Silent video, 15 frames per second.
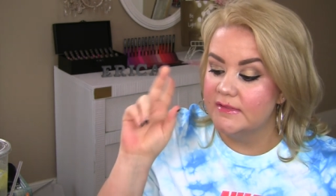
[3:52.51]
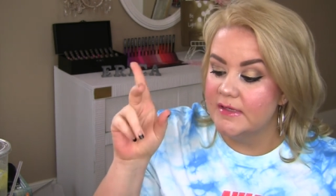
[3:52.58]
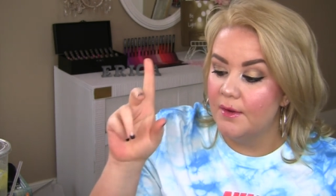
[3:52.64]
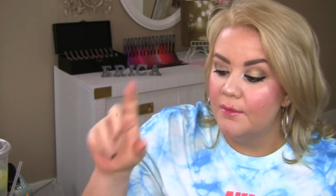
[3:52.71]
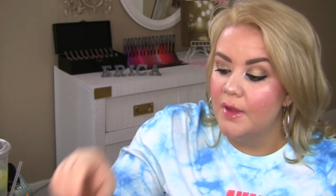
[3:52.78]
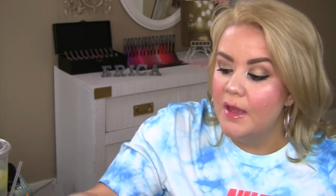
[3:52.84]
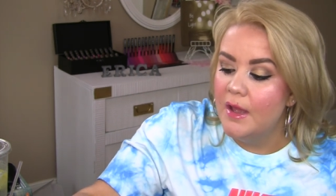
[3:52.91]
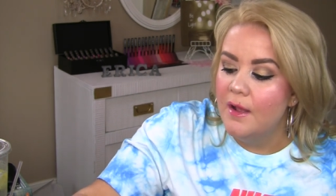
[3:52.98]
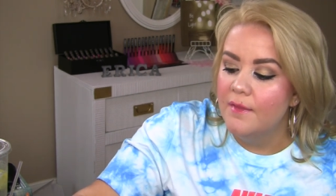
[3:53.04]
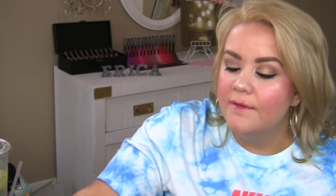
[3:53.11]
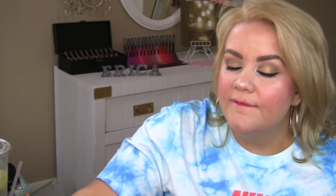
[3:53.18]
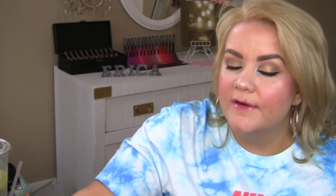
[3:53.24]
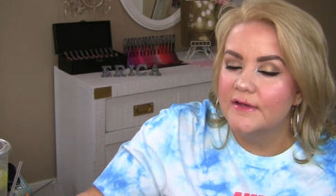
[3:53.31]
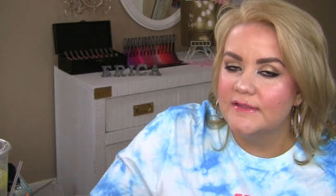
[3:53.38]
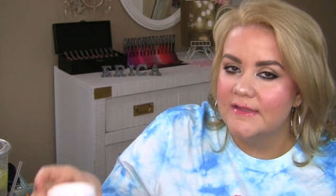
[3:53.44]
So the
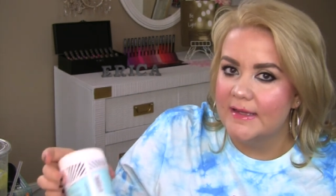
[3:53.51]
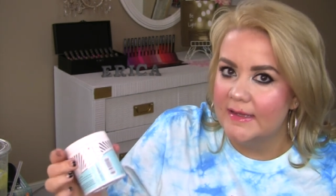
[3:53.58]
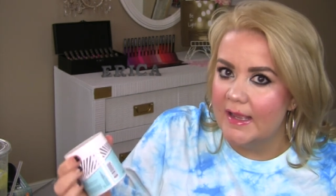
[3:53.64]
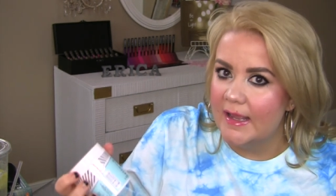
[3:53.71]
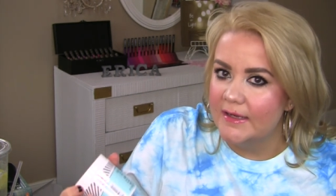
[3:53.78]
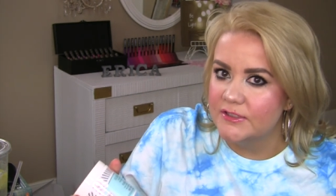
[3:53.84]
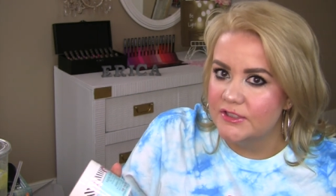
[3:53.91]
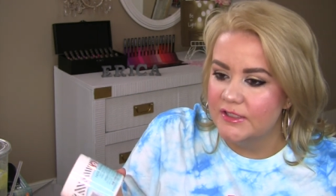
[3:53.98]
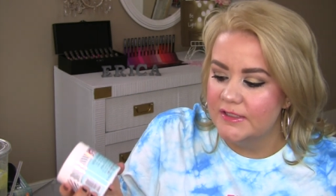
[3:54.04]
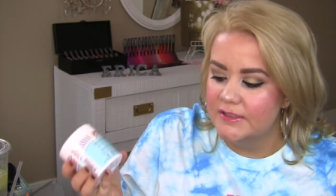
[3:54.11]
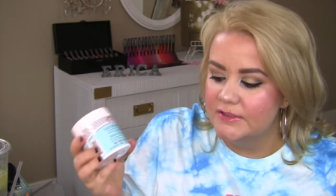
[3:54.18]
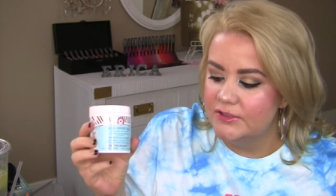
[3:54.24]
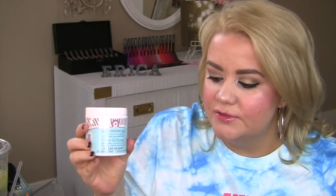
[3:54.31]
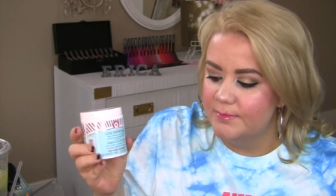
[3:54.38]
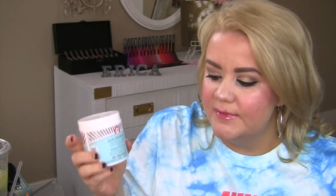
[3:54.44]
first thing I actually
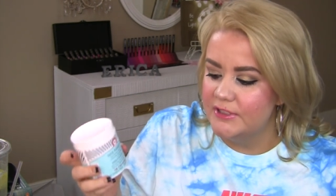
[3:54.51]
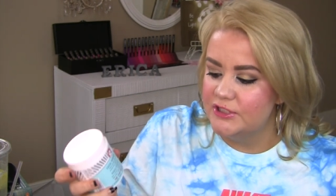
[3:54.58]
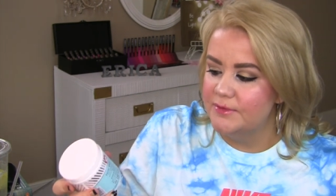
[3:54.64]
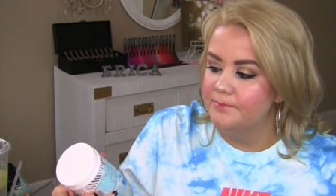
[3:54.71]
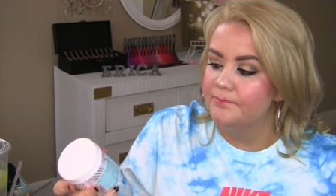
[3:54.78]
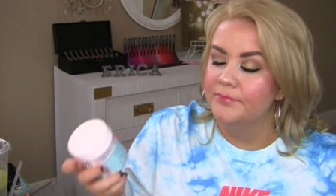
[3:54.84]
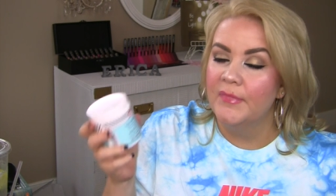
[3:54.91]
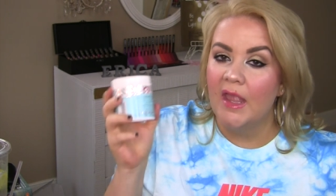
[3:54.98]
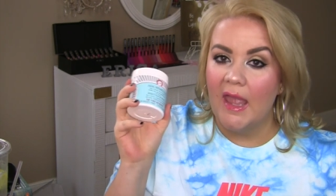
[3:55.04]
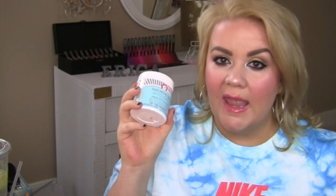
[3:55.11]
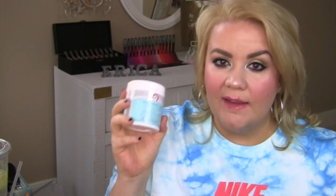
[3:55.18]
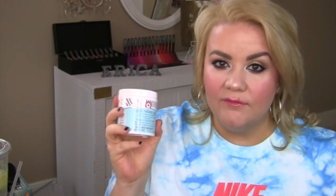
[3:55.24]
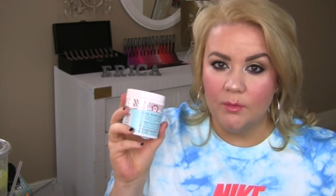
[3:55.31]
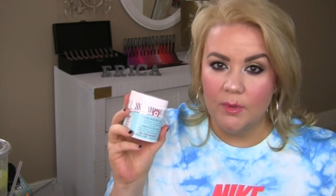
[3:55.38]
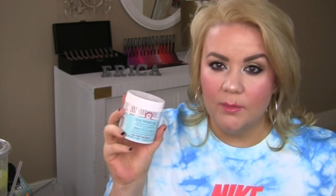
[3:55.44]
should mention,
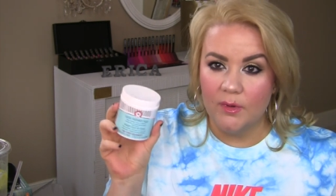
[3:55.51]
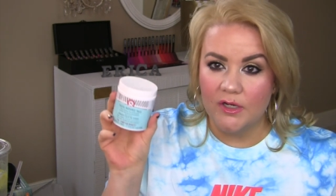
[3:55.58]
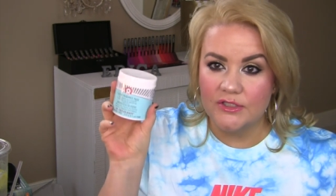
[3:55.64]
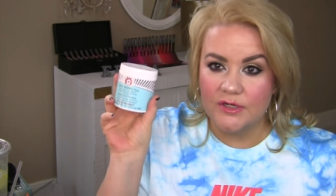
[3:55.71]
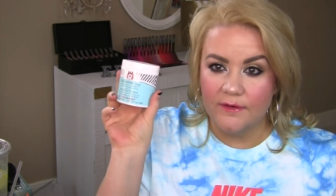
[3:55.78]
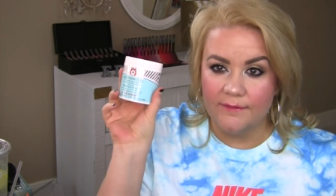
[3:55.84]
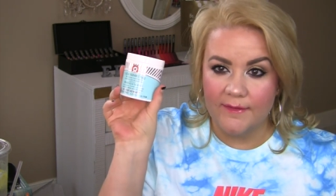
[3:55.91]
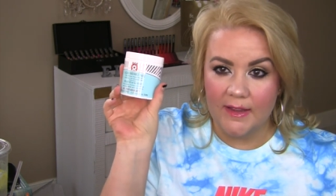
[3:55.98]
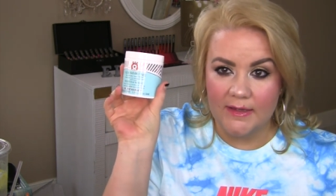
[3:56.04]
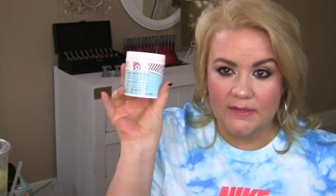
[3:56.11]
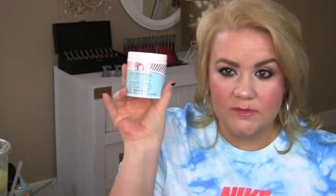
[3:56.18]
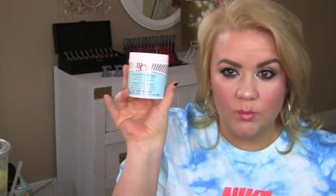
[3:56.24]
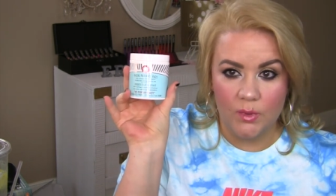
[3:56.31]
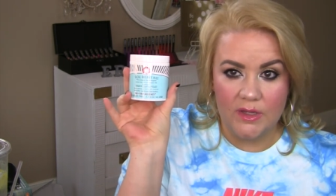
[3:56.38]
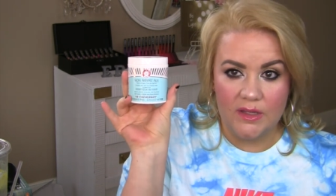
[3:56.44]
after we washed our
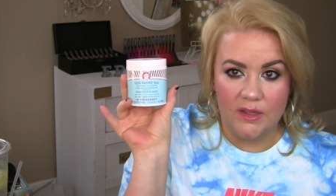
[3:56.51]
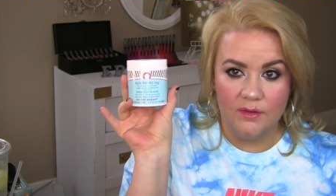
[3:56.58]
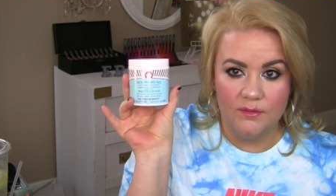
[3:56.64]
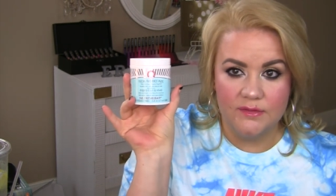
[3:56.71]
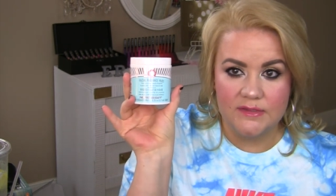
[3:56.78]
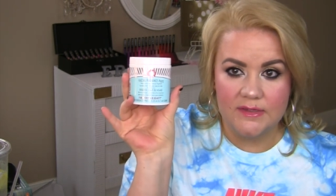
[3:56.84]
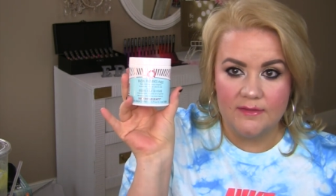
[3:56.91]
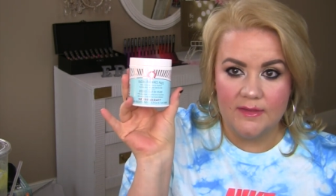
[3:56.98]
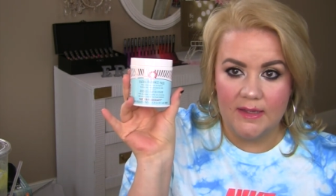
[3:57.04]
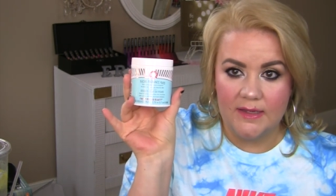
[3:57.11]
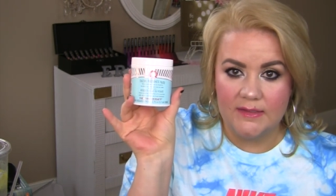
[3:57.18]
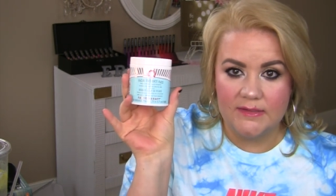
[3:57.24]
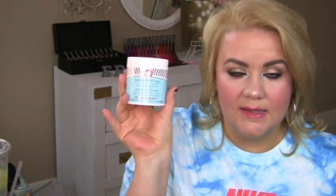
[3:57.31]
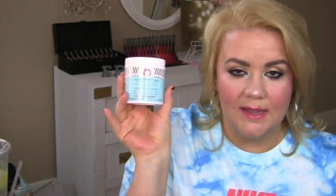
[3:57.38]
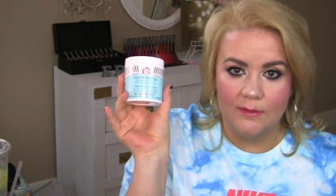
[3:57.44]
face, we used
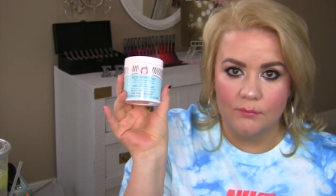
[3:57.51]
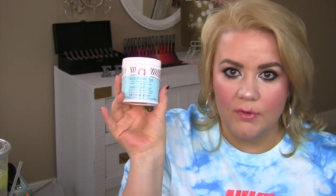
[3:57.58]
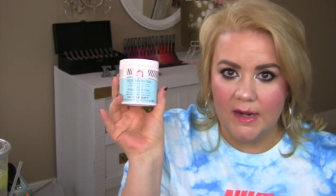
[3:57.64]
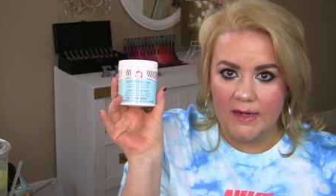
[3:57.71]
these like